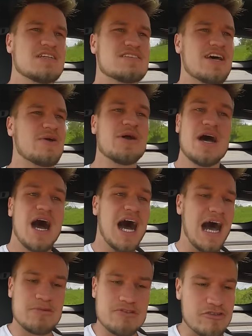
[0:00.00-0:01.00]
So
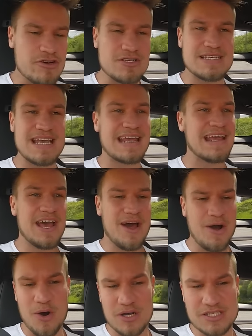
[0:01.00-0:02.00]
I'm cruising.
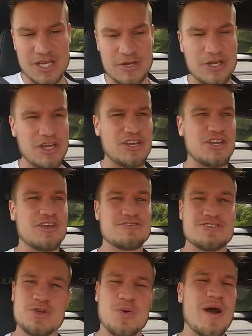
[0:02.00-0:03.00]
Also good
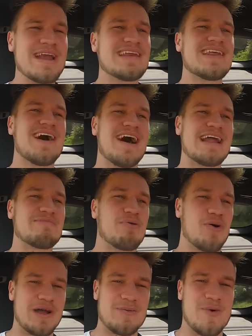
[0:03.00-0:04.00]
news, twenty-nine
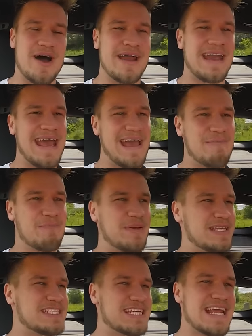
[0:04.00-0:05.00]
point one M
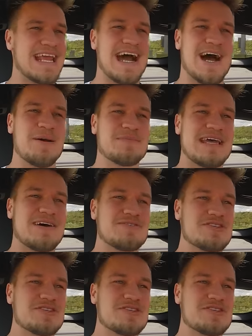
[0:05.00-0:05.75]
P G. I'm down